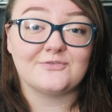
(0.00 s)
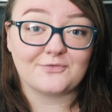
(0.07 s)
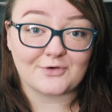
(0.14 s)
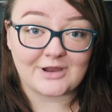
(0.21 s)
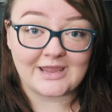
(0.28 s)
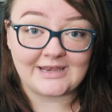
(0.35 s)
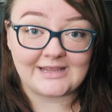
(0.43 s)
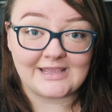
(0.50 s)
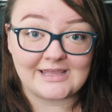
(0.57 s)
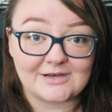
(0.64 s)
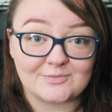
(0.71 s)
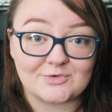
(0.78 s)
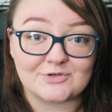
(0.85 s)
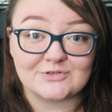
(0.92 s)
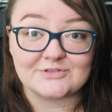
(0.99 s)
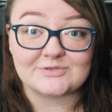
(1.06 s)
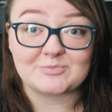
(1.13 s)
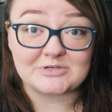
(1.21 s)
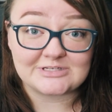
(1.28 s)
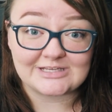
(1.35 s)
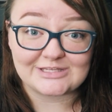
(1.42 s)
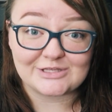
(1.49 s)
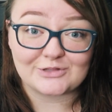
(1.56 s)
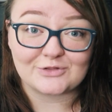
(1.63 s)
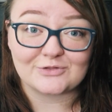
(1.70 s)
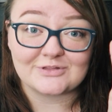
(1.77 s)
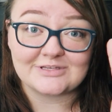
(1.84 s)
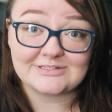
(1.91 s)
for any animals,
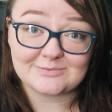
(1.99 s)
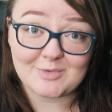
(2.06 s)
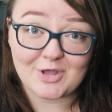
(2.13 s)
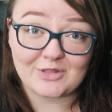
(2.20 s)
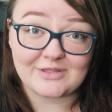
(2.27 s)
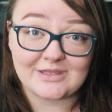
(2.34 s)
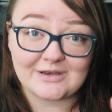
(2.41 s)
particularly small